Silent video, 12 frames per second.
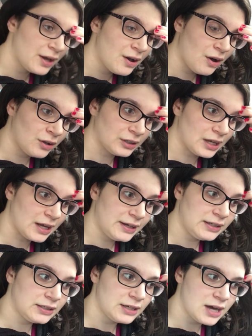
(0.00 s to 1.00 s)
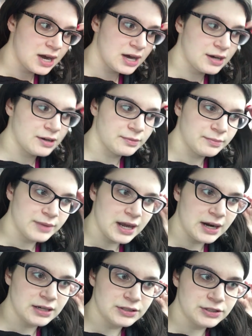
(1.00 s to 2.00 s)
online um, that
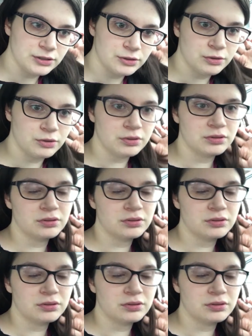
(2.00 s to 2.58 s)
I do.